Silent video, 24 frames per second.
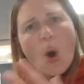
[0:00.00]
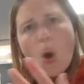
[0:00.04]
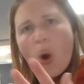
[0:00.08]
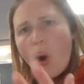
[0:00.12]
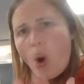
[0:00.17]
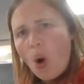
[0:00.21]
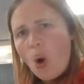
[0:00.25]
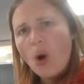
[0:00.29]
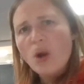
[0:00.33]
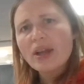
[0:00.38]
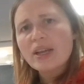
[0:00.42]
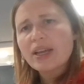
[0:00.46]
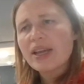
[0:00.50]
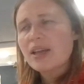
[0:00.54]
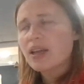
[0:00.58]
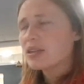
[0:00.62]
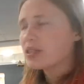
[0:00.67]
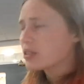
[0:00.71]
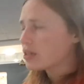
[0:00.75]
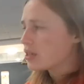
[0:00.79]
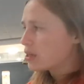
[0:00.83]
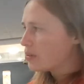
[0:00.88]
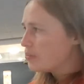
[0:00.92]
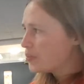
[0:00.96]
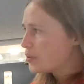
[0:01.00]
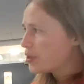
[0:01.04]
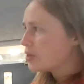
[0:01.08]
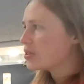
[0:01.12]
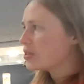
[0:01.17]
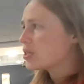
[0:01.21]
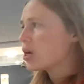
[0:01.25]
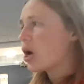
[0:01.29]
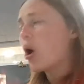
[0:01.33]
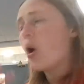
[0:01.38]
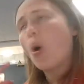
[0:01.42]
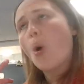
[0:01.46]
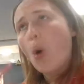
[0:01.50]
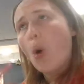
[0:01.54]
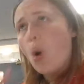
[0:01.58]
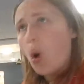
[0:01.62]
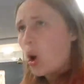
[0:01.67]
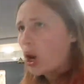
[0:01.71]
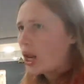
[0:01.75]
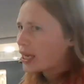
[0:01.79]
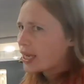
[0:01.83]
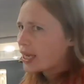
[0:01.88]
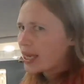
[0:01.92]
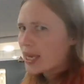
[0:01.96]
or looking at a computer, or
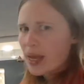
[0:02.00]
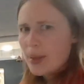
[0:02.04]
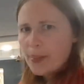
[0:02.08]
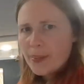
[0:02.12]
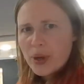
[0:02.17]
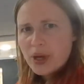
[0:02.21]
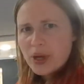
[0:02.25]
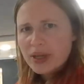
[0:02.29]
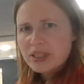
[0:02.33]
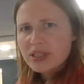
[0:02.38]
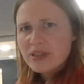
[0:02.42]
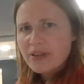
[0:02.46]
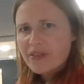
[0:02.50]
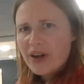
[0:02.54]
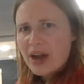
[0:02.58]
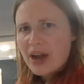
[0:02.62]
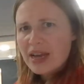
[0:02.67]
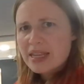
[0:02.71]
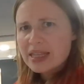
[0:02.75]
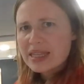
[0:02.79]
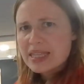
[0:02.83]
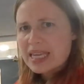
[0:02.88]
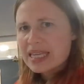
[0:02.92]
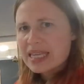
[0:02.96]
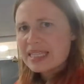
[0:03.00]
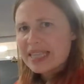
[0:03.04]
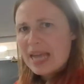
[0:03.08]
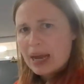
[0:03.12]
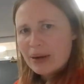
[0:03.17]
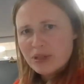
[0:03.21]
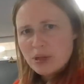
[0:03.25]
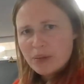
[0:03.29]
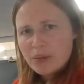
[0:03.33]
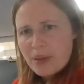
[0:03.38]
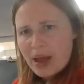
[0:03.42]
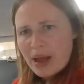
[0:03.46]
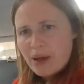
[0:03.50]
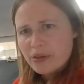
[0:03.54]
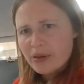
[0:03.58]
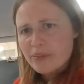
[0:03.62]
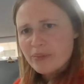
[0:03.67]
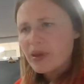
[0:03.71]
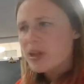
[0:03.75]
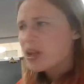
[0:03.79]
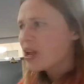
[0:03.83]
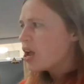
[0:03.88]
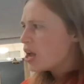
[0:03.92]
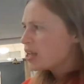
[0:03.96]
looking at books to find things out about them.